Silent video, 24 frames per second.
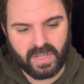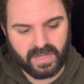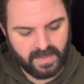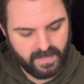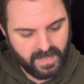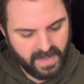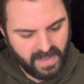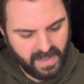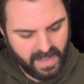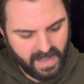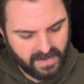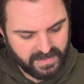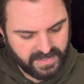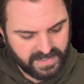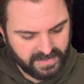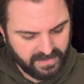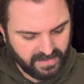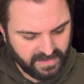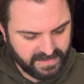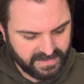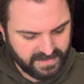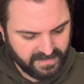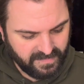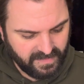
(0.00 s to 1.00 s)
about how she got
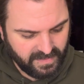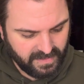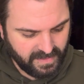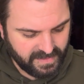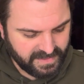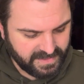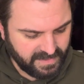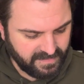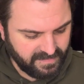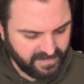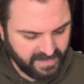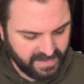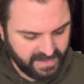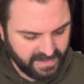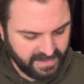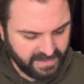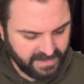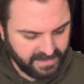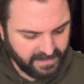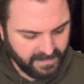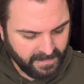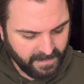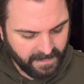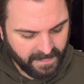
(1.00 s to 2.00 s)
into
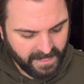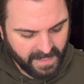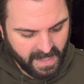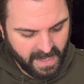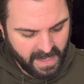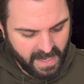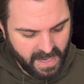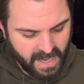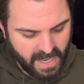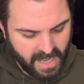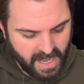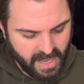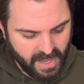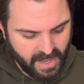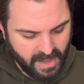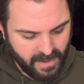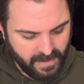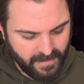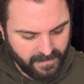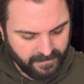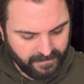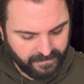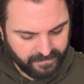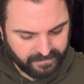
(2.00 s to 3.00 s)
philosophy,
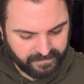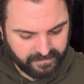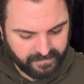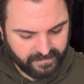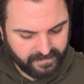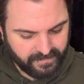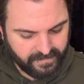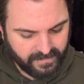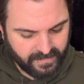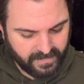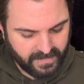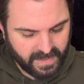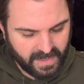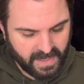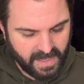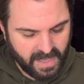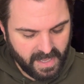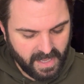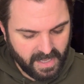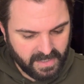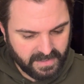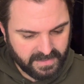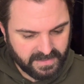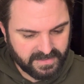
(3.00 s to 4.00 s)
and
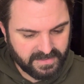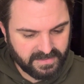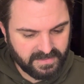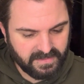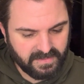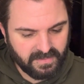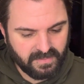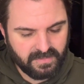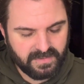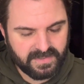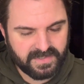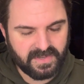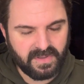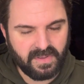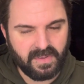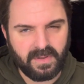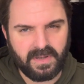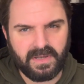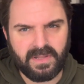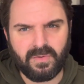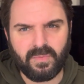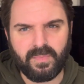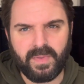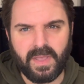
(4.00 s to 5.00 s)
also a
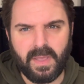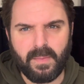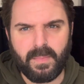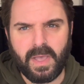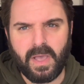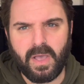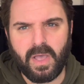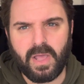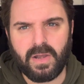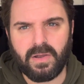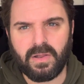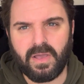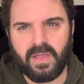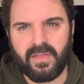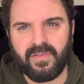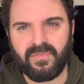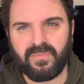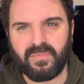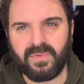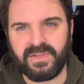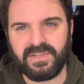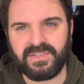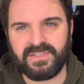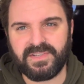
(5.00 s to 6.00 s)
little bit about her life,
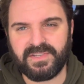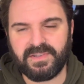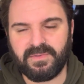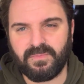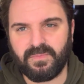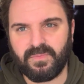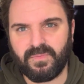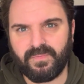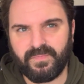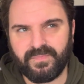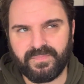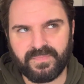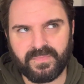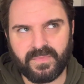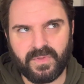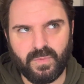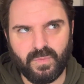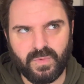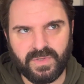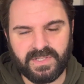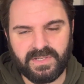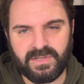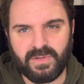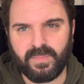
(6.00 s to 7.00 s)
which
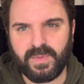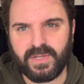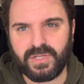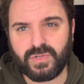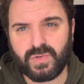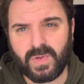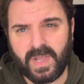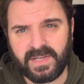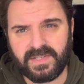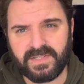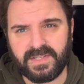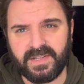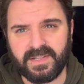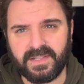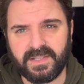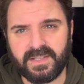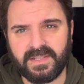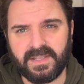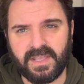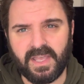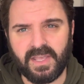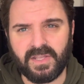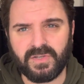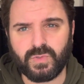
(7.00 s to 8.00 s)
was a little bit tragic
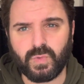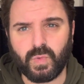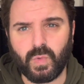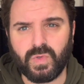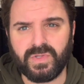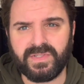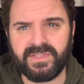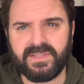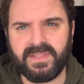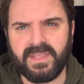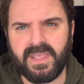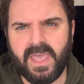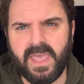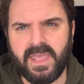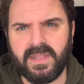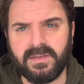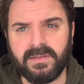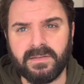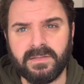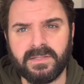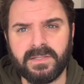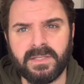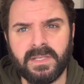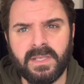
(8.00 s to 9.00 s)
towards the
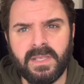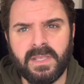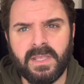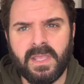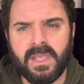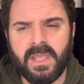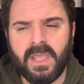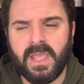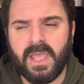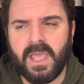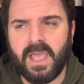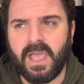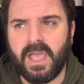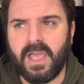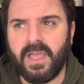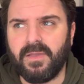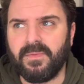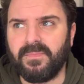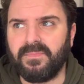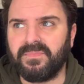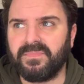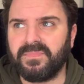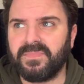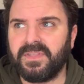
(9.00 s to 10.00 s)
end.
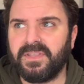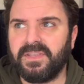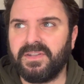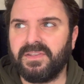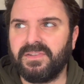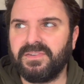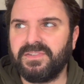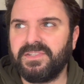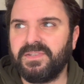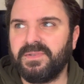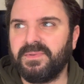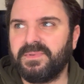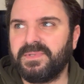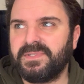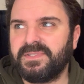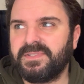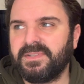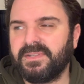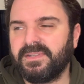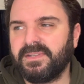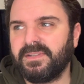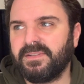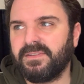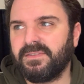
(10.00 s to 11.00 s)
You know, she was,
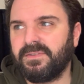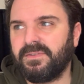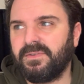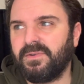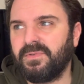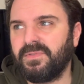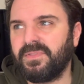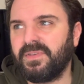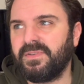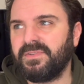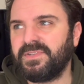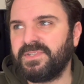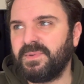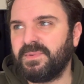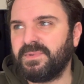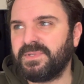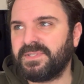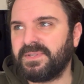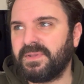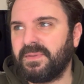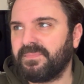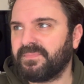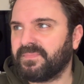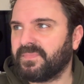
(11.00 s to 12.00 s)
although she was
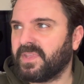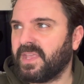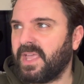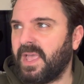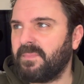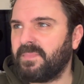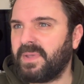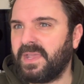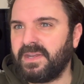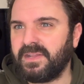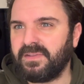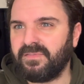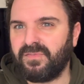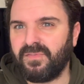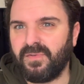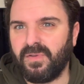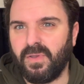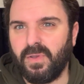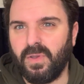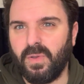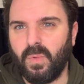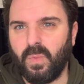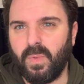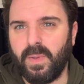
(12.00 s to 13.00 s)
campaigning
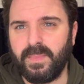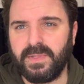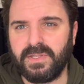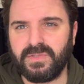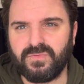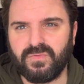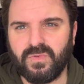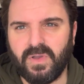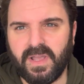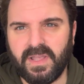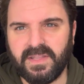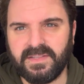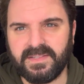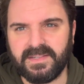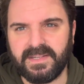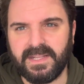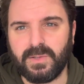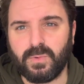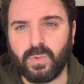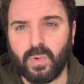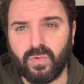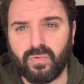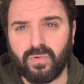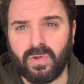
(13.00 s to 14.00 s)
for women's rights and
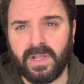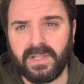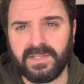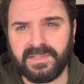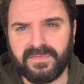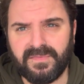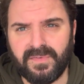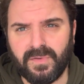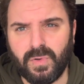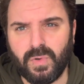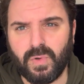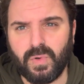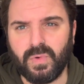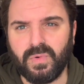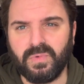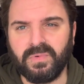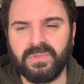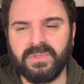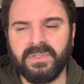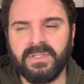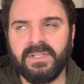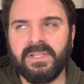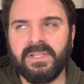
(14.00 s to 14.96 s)
equal rights for all,